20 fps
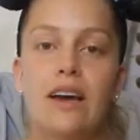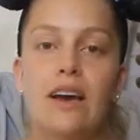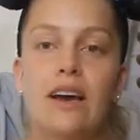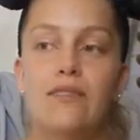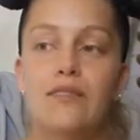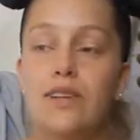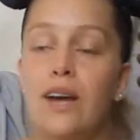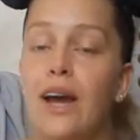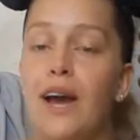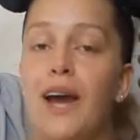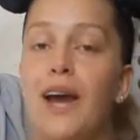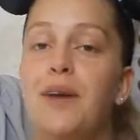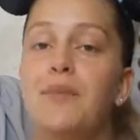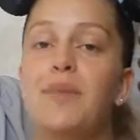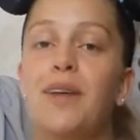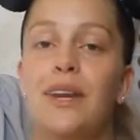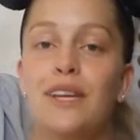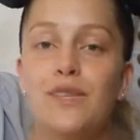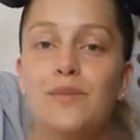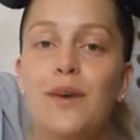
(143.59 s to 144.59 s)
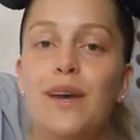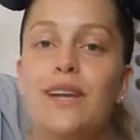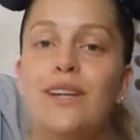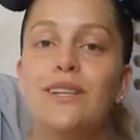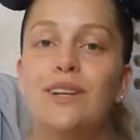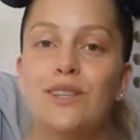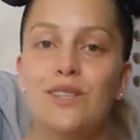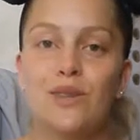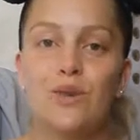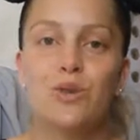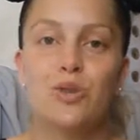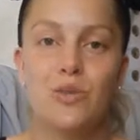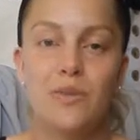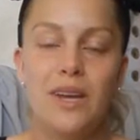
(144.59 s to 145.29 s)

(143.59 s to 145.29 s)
of time that I spend on social